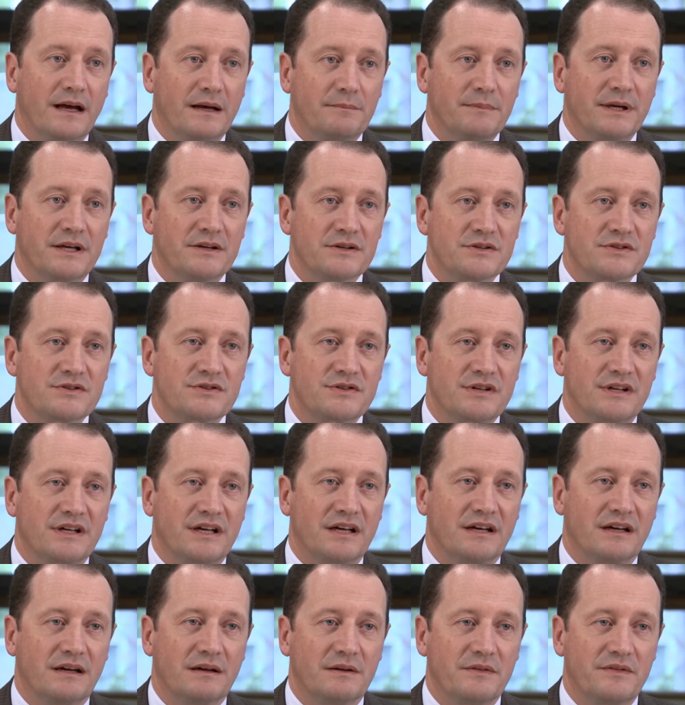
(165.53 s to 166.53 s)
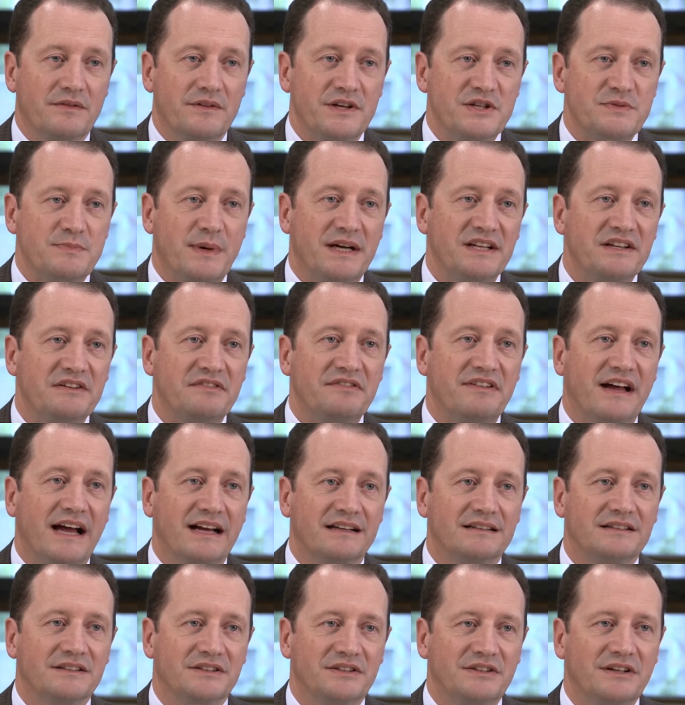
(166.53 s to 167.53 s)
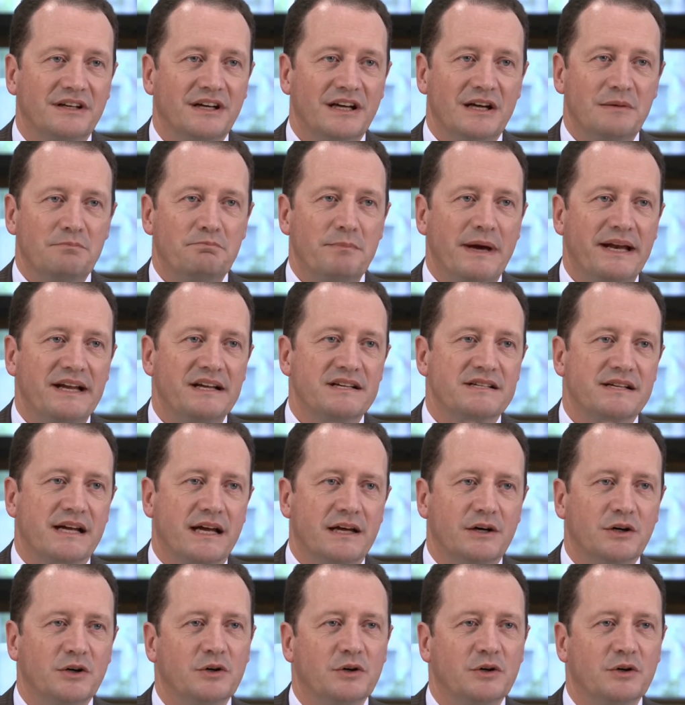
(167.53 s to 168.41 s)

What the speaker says: because despite the fact that many say,